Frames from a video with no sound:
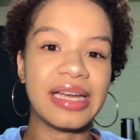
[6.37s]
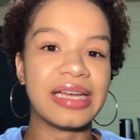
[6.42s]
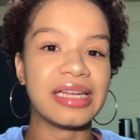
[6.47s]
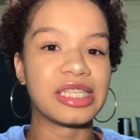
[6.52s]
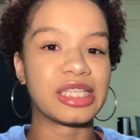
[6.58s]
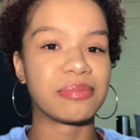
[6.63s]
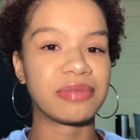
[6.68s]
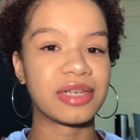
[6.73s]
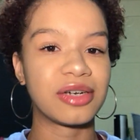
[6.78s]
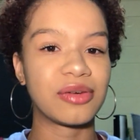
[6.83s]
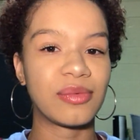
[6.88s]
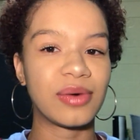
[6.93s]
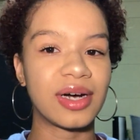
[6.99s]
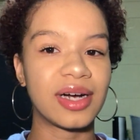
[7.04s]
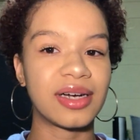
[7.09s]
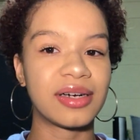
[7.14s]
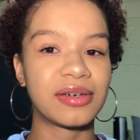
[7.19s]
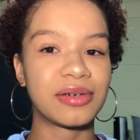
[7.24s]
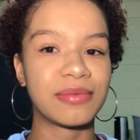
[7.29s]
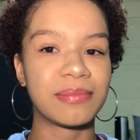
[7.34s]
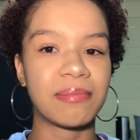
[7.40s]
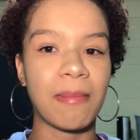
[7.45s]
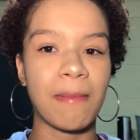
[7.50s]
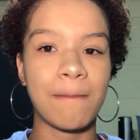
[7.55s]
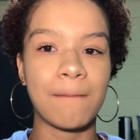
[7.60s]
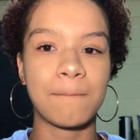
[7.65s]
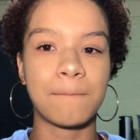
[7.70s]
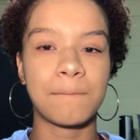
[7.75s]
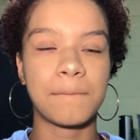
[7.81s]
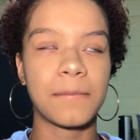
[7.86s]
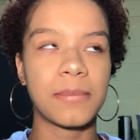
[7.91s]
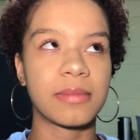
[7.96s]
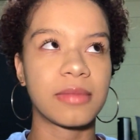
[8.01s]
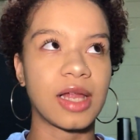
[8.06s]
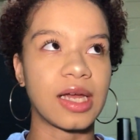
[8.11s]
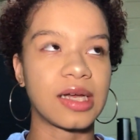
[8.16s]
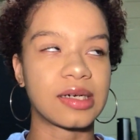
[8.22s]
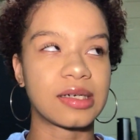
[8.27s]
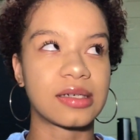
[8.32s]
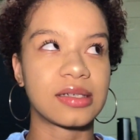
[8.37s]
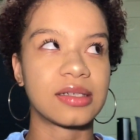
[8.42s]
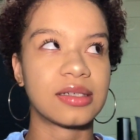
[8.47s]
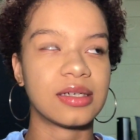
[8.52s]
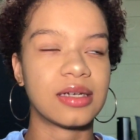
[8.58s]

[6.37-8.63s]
It's been a while, like